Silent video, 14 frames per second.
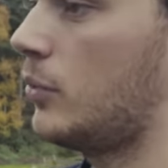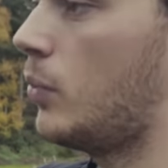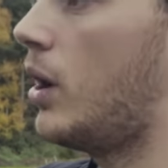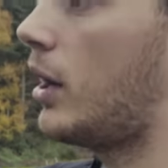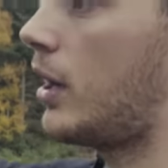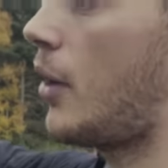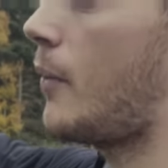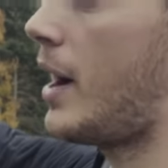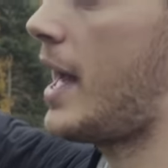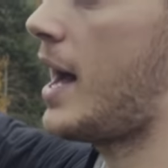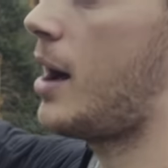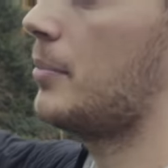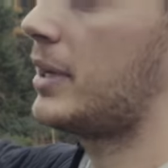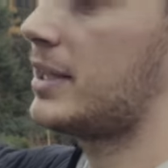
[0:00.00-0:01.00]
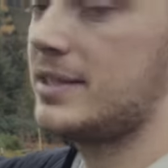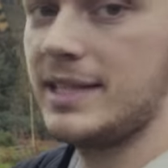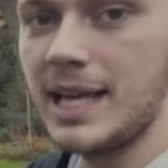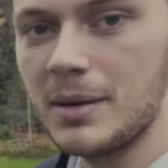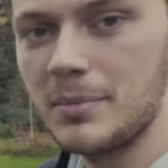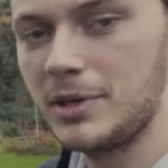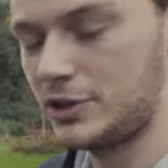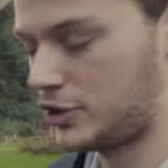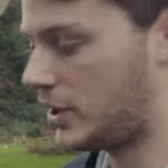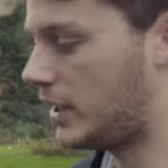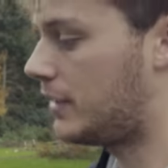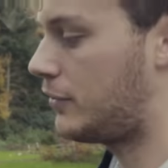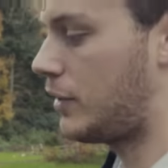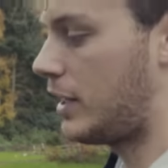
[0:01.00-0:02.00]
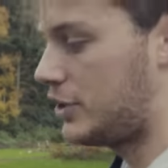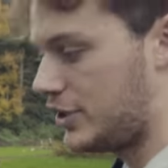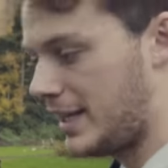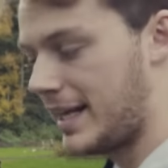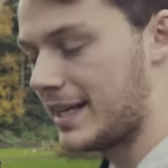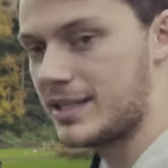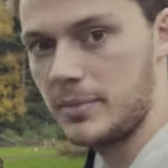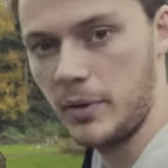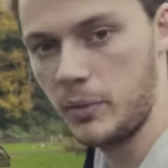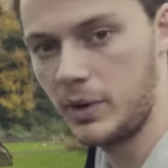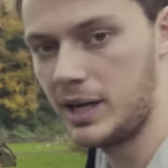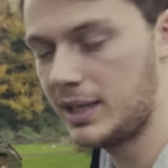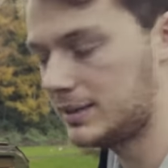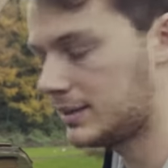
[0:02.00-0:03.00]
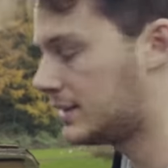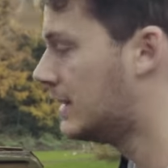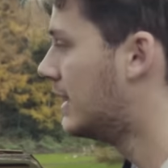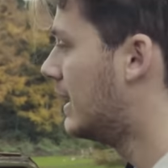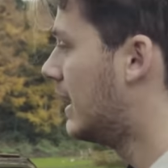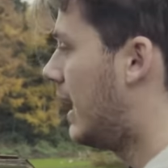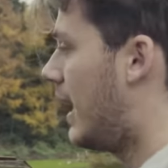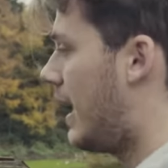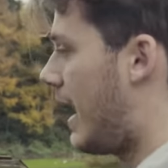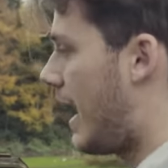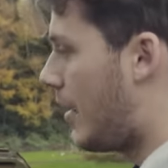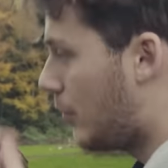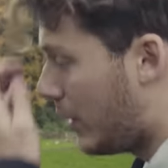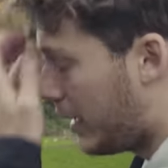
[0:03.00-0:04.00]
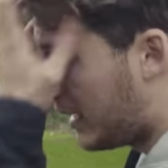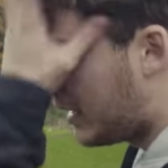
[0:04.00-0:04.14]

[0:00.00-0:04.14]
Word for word: and work our way up because the image kind of gradually gets a bit worse uh, and we're